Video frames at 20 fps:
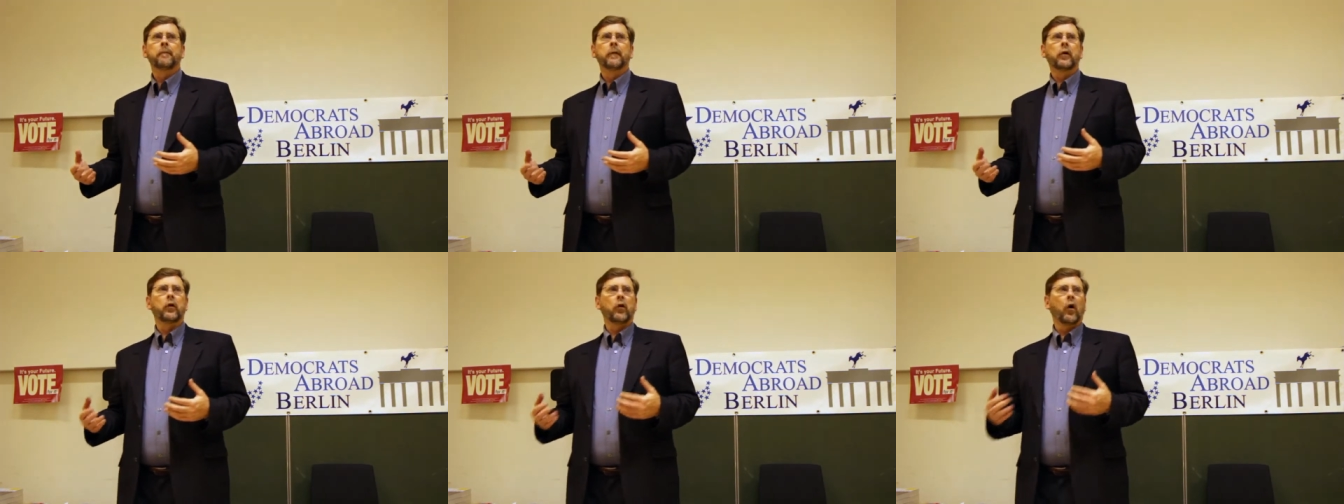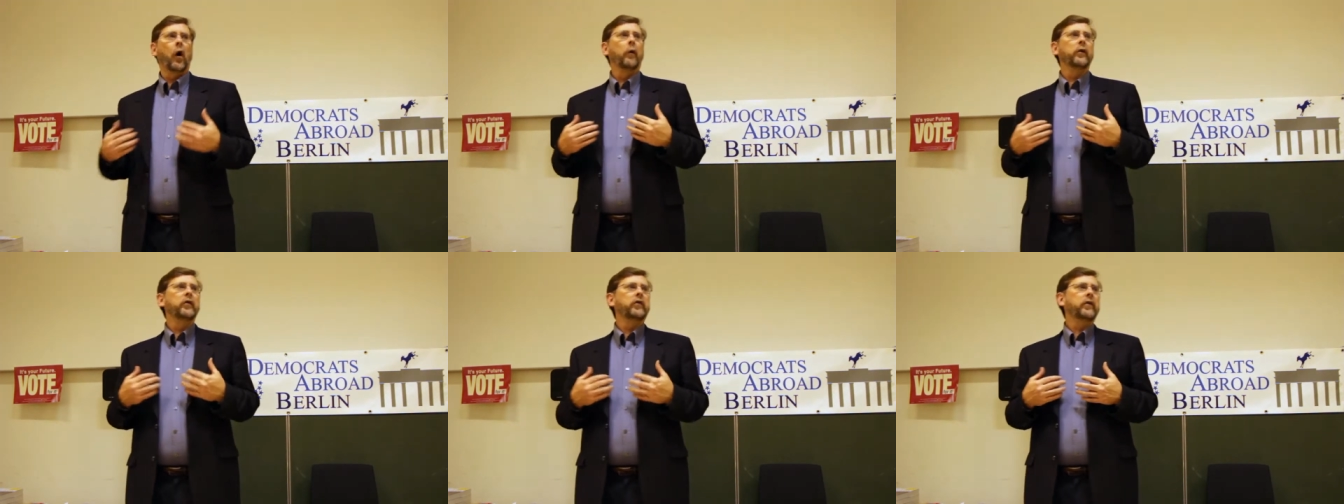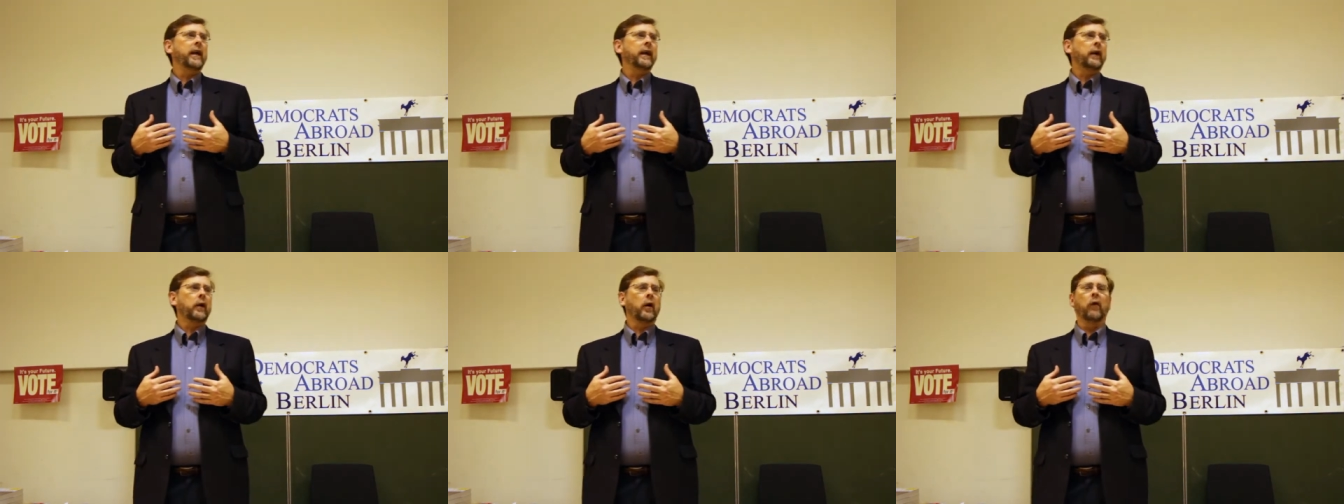could always
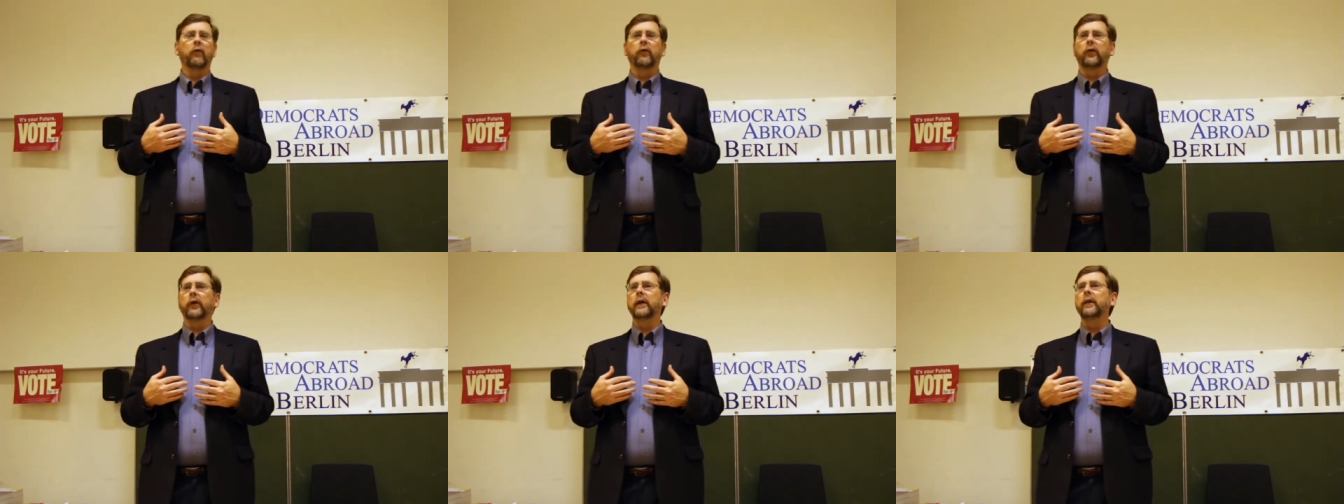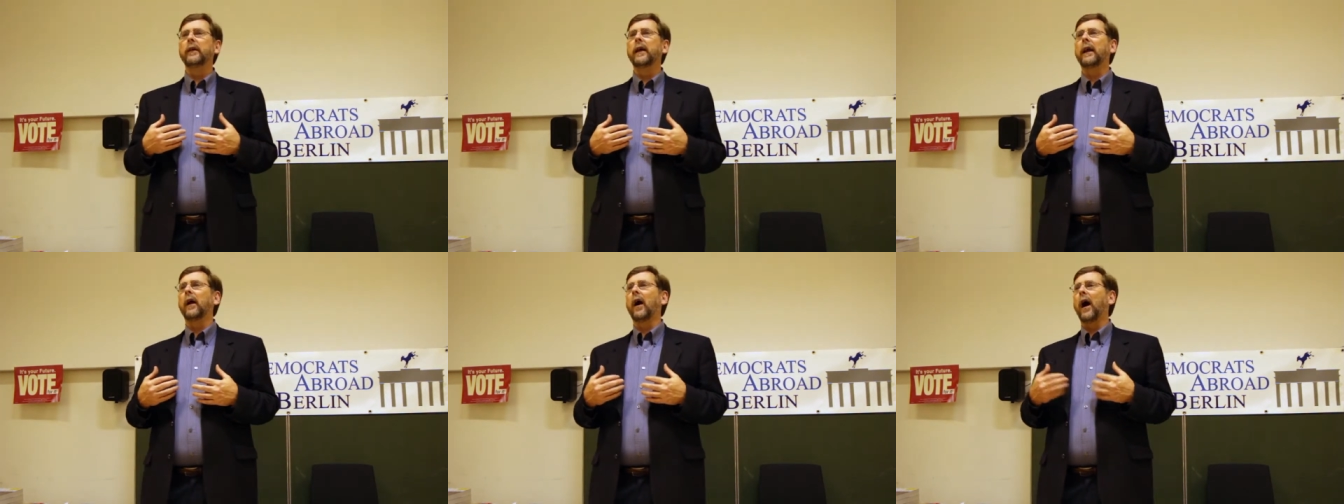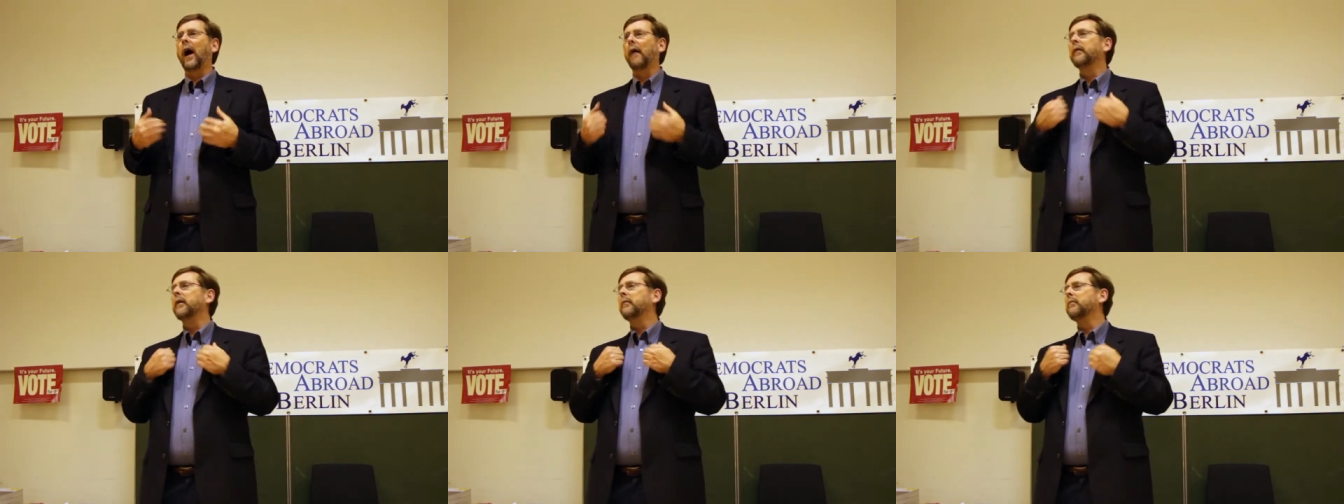take comfort in that
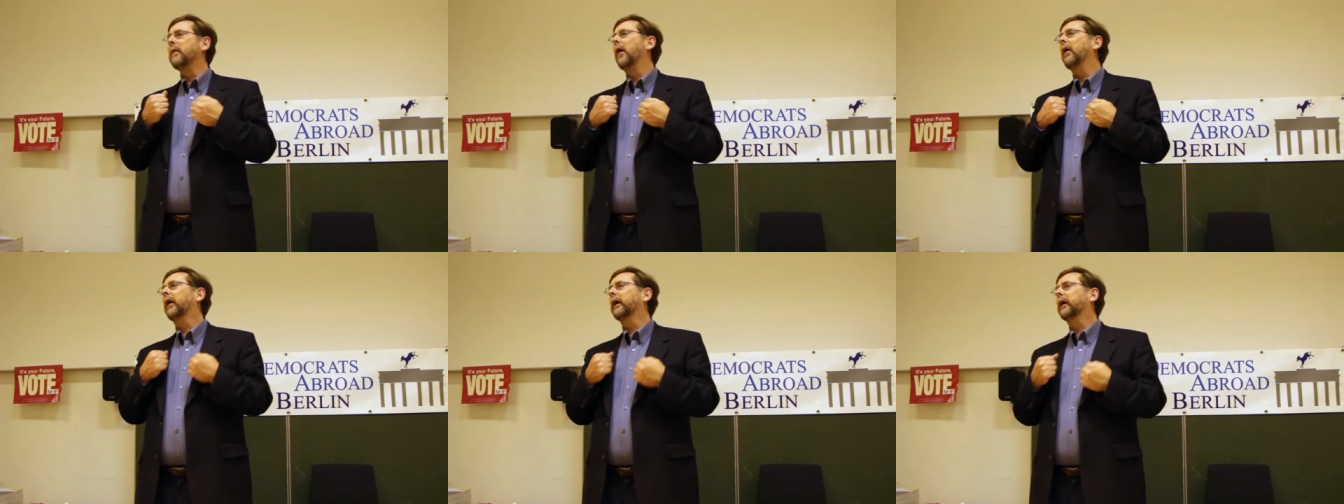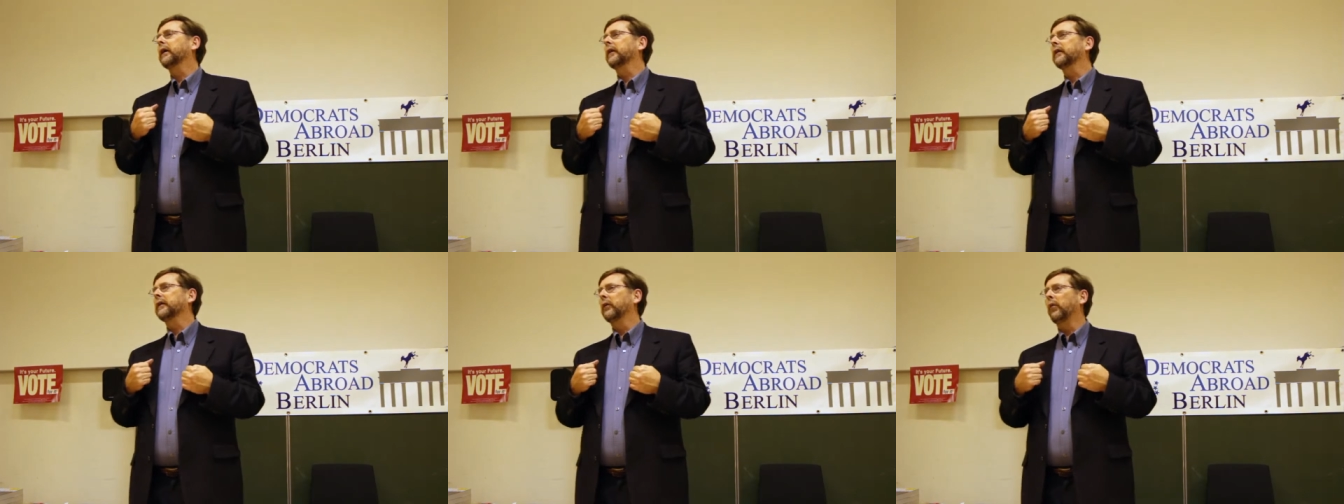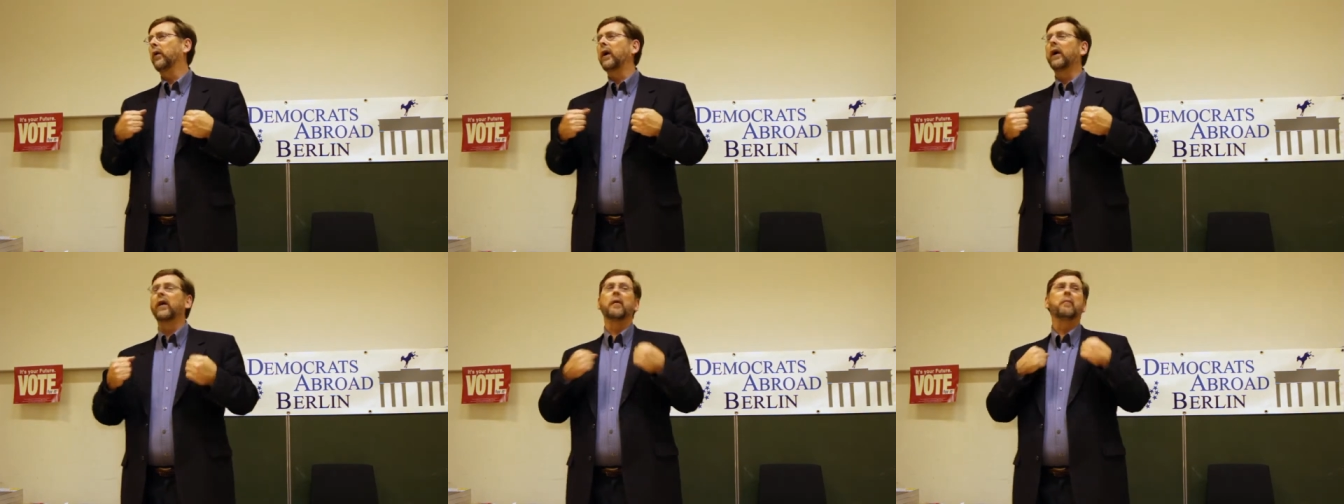I'm an American.
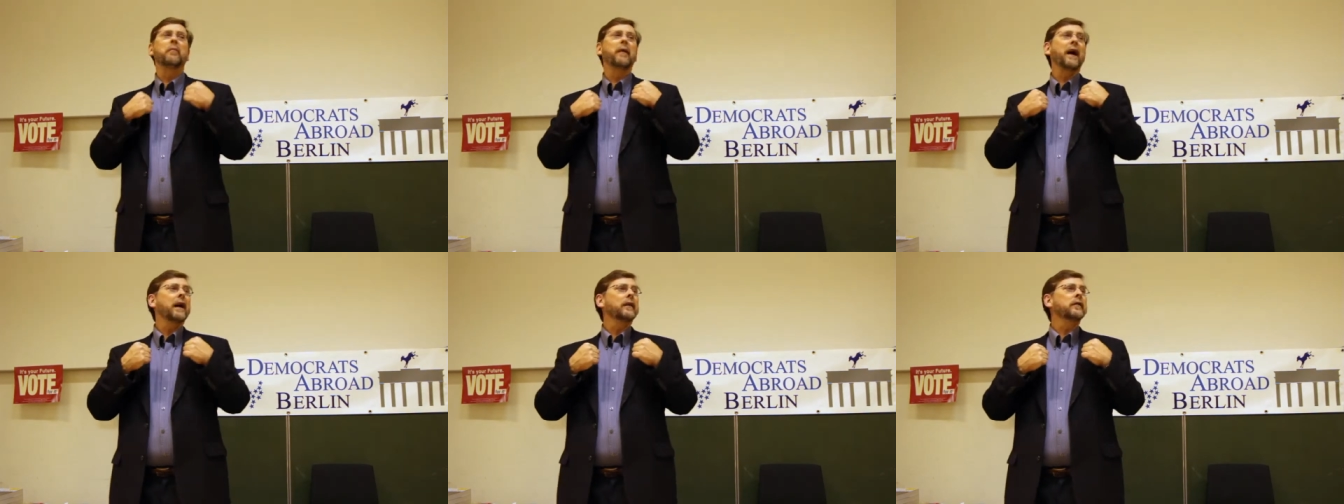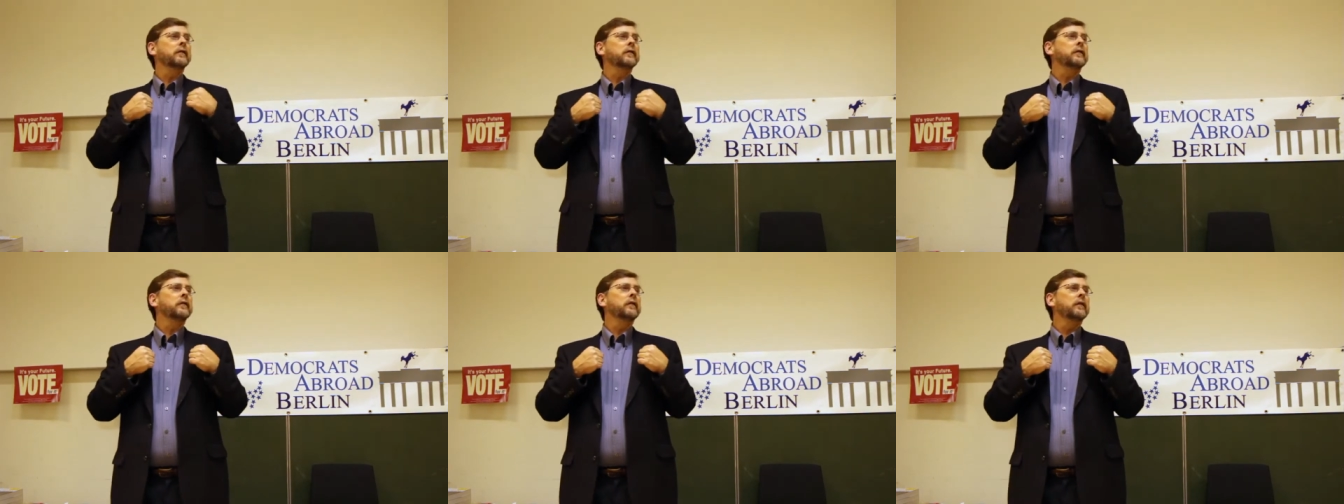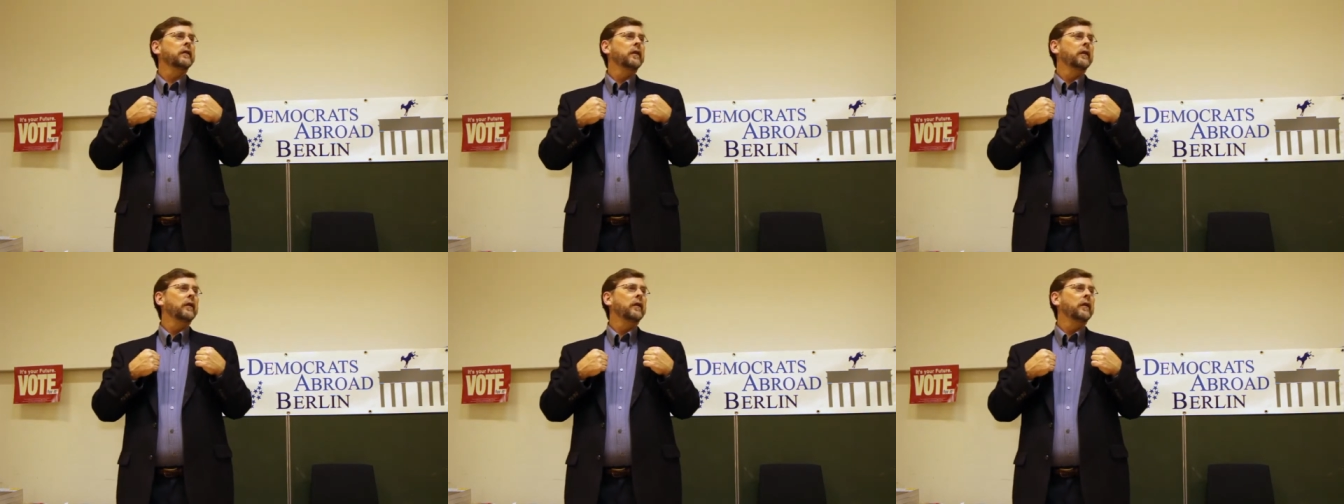We're the best.